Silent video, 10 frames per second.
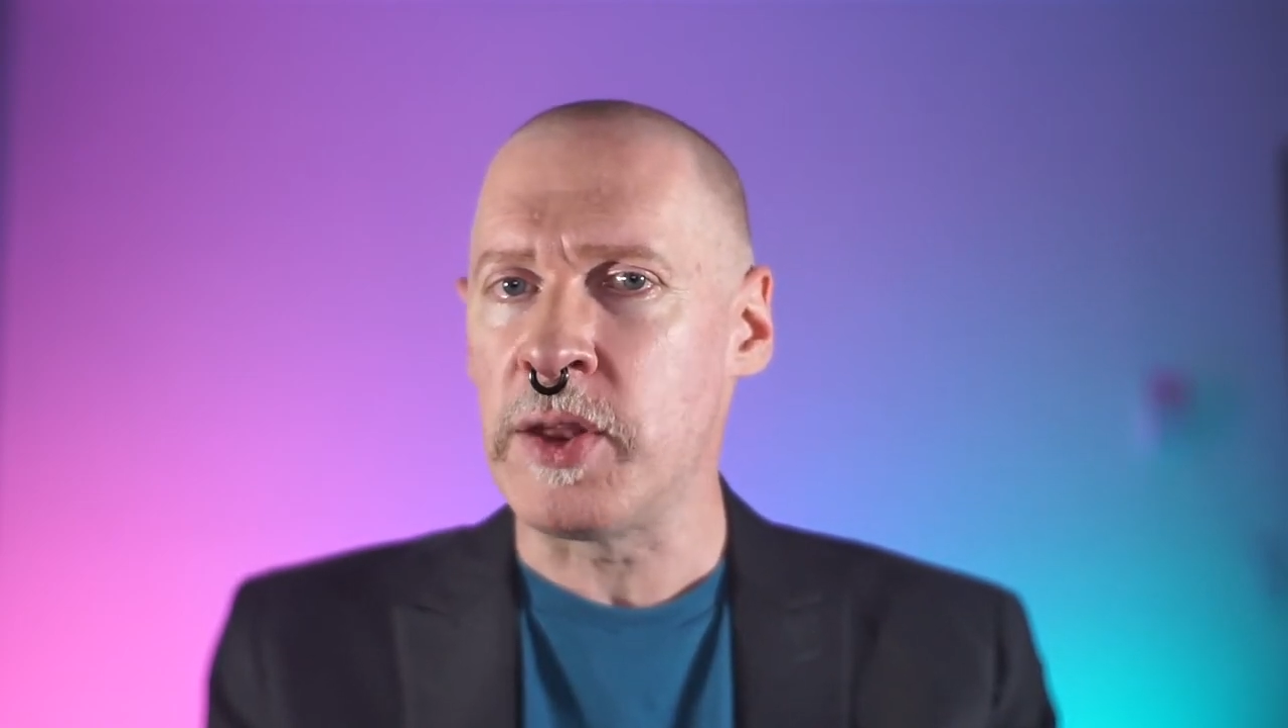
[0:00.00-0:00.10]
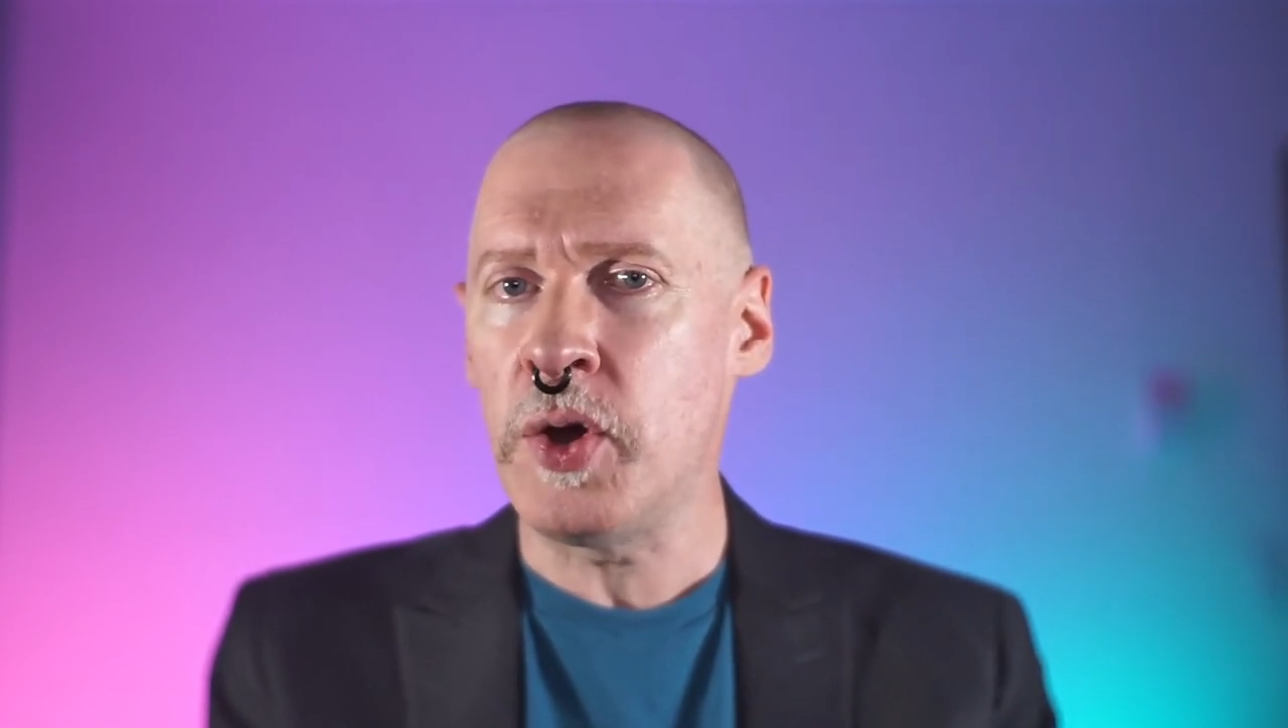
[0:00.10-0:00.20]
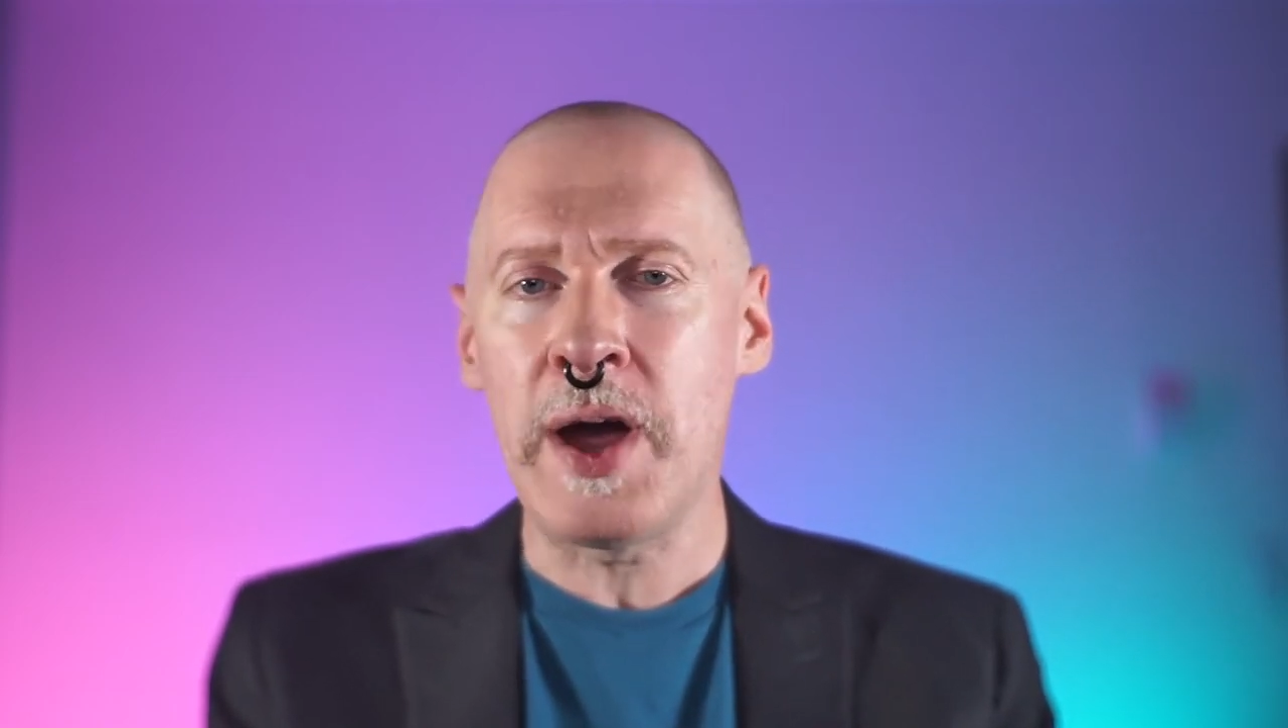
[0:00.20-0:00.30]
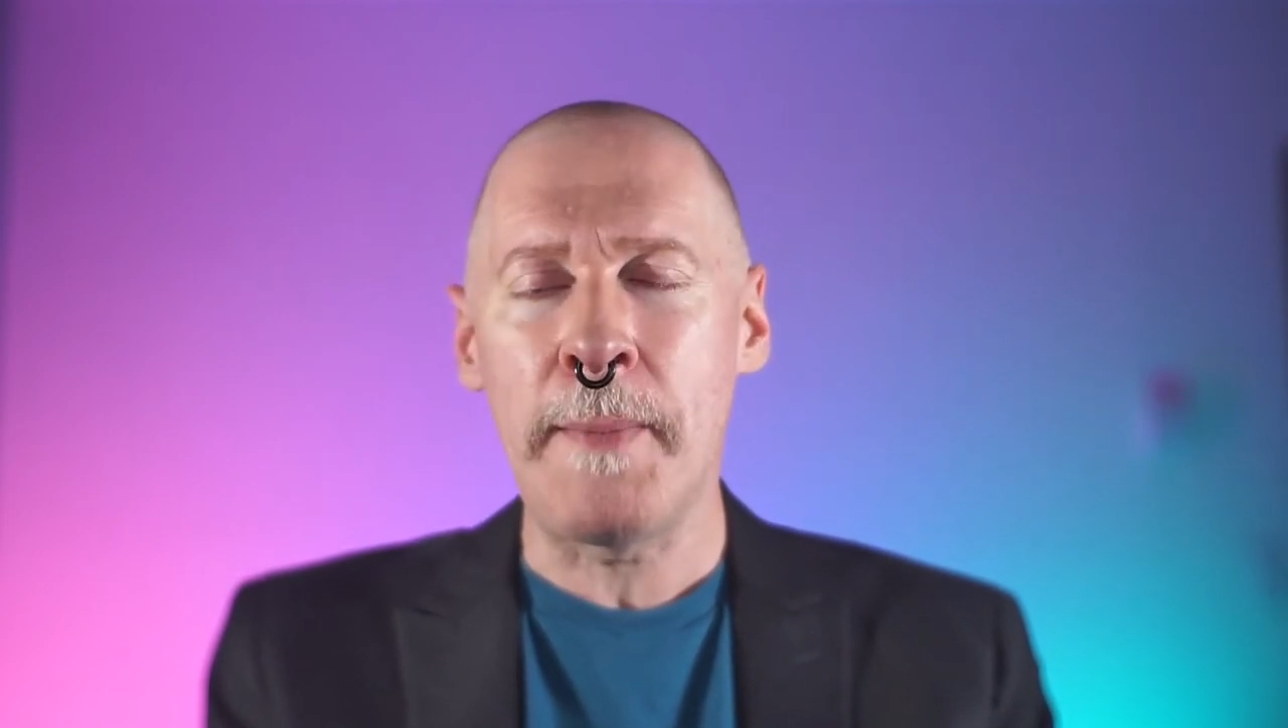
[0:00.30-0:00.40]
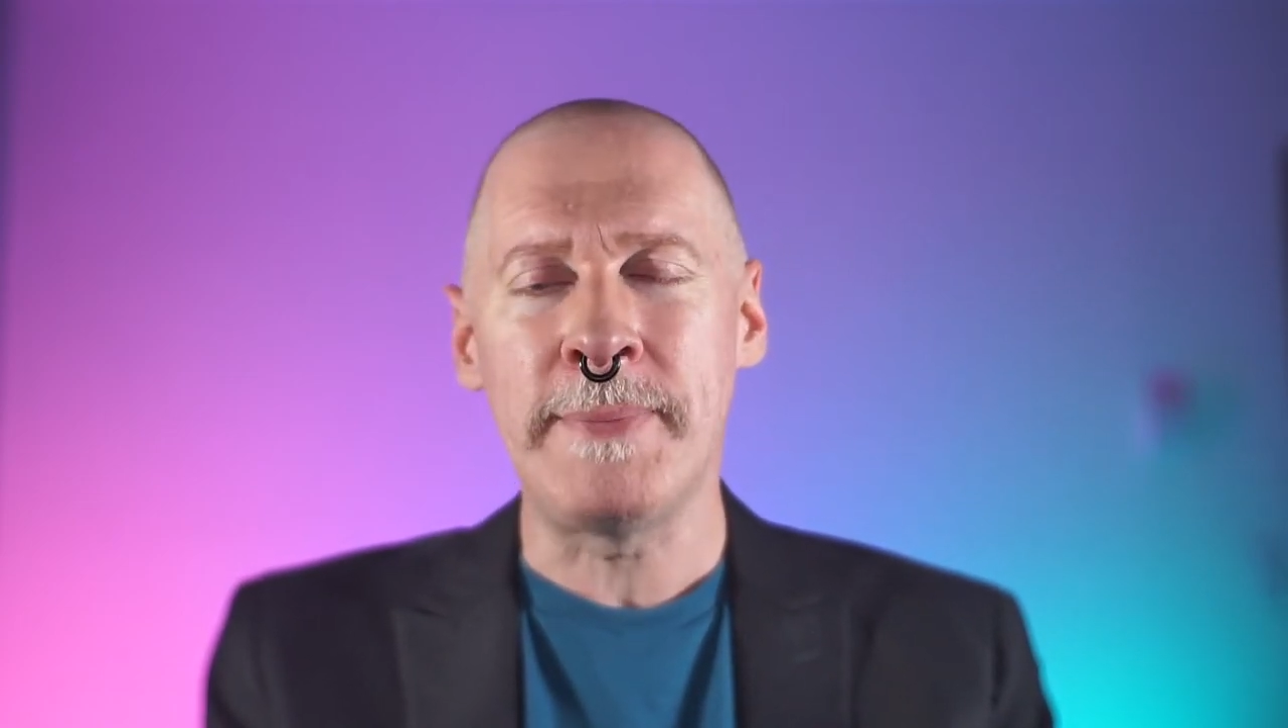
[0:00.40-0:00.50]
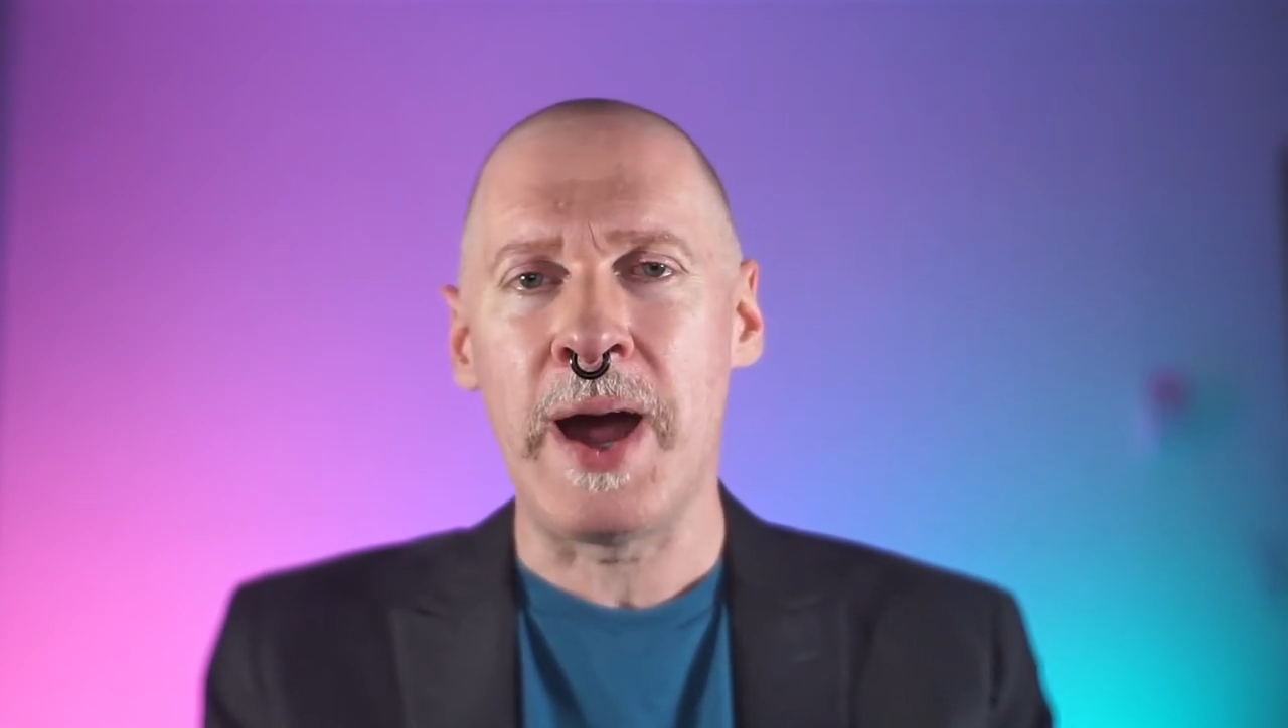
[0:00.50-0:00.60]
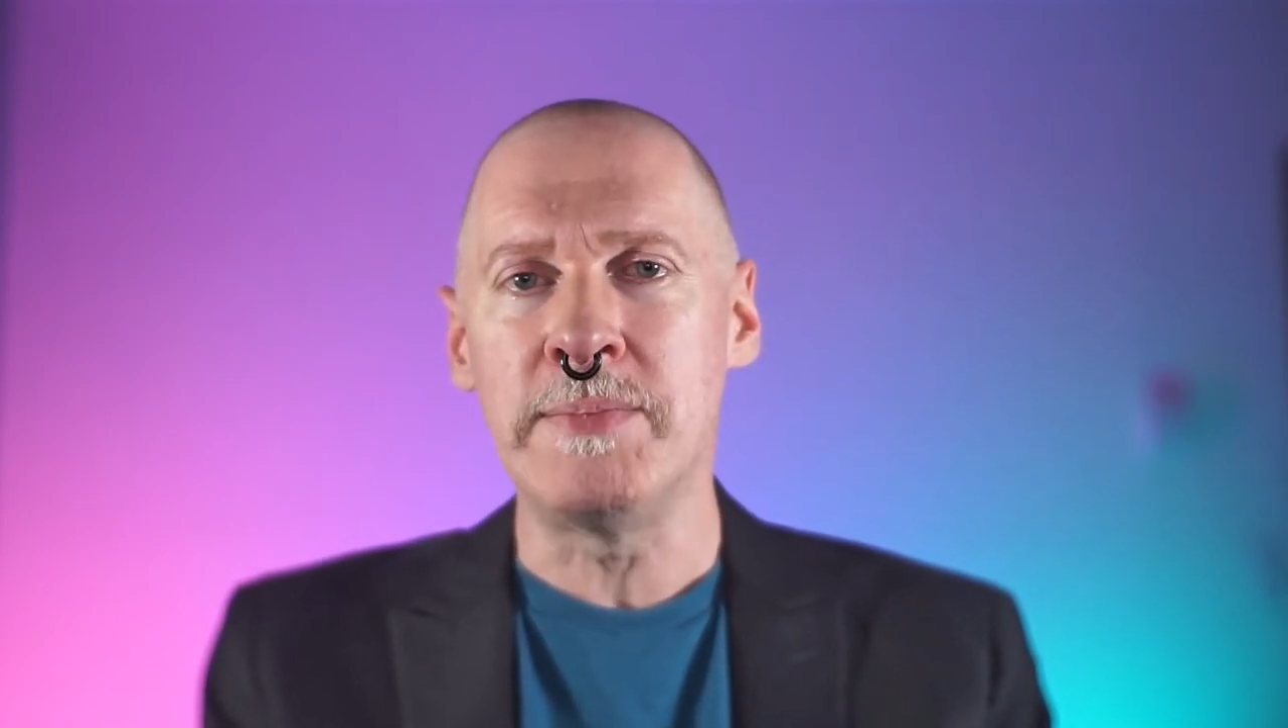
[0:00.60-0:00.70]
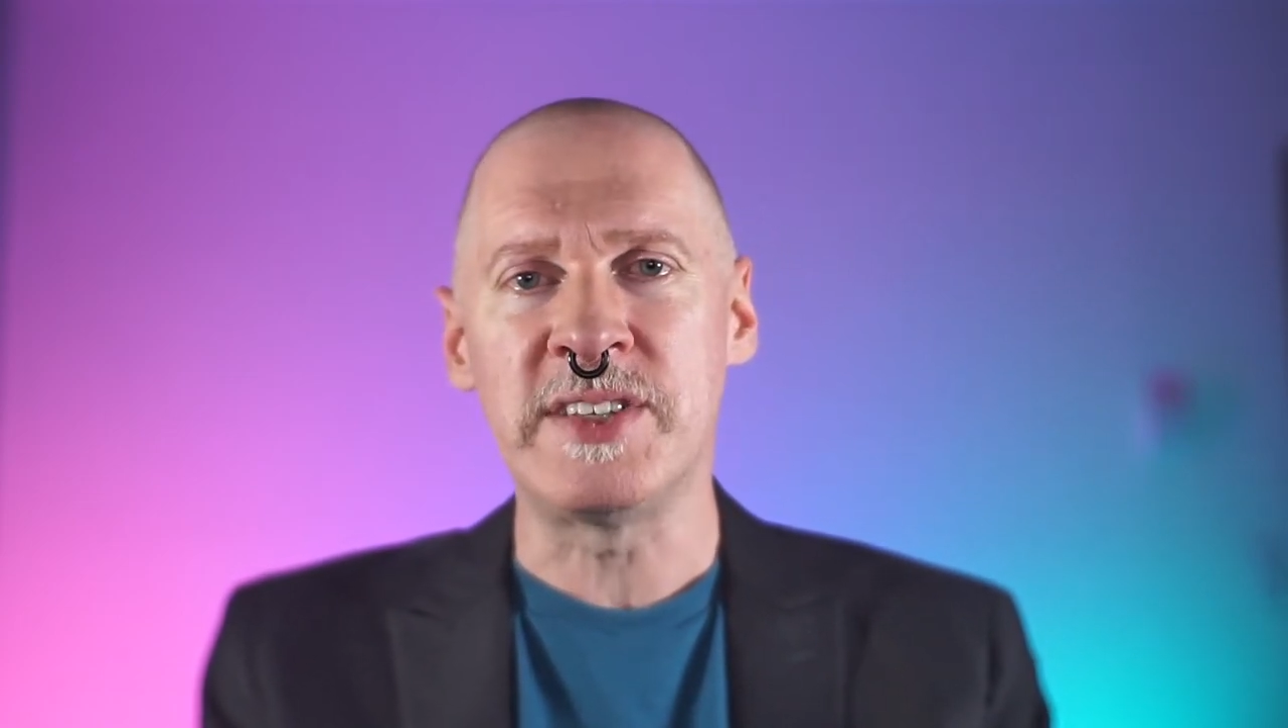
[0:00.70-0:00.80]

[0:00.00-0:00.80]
No, I'm I'm